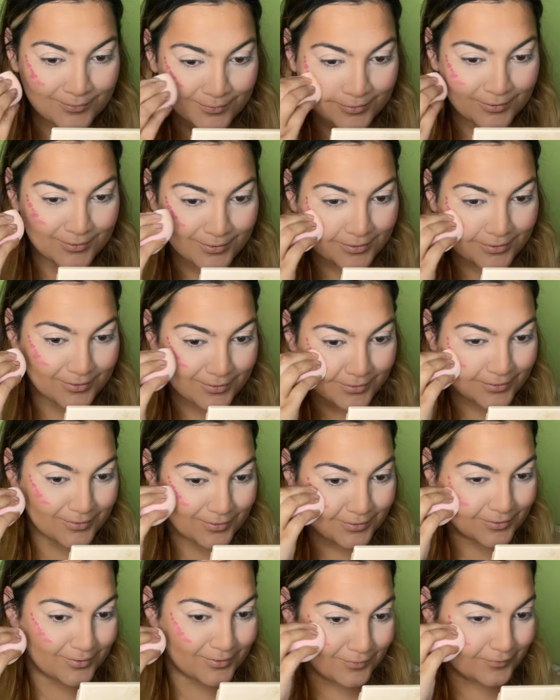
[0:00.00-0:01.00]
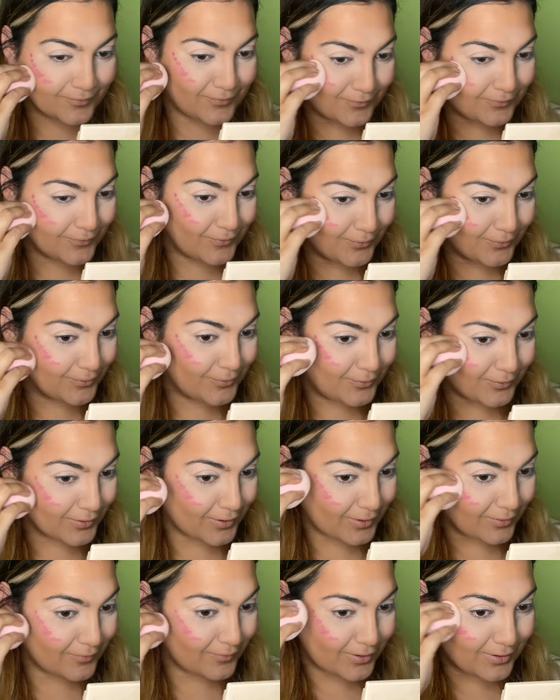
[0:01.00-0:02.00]
What the food
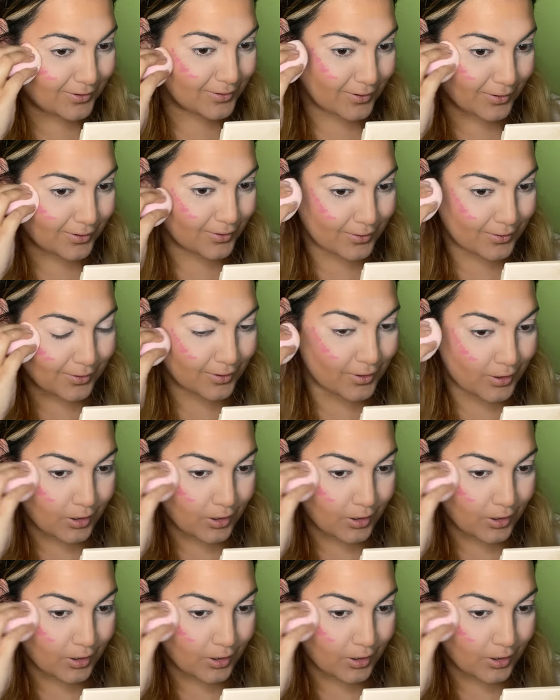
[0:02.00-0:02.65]
have I done?